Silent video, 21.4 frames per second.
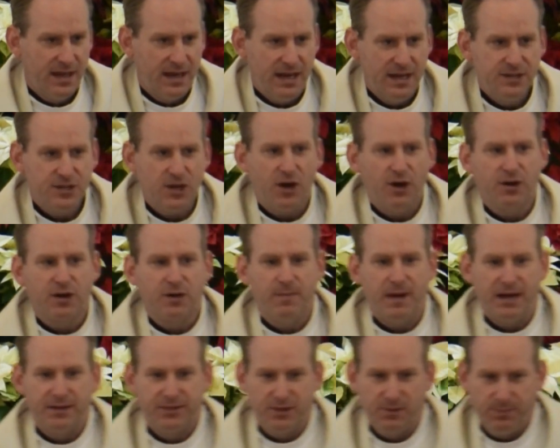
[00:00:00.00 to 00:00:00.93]
And they talk
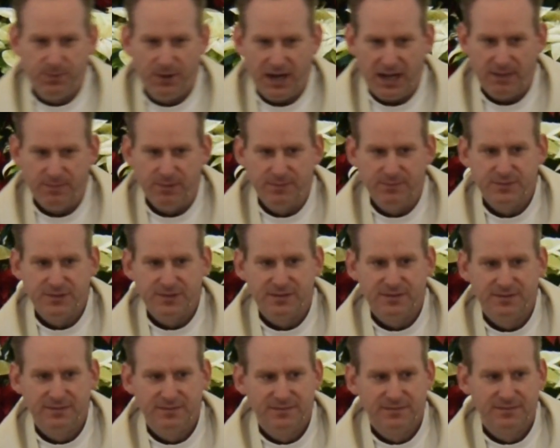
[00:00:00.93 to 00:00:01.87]
about their
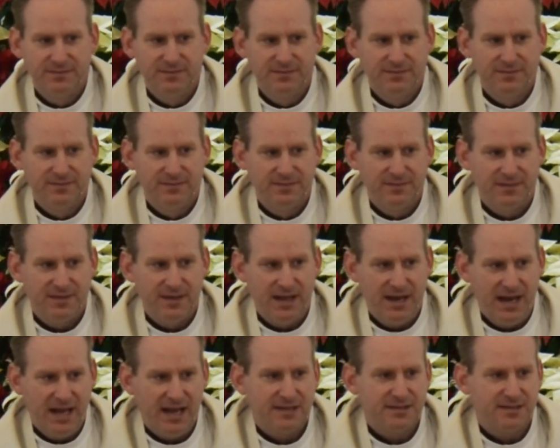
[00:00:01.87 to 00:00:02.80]
problems. And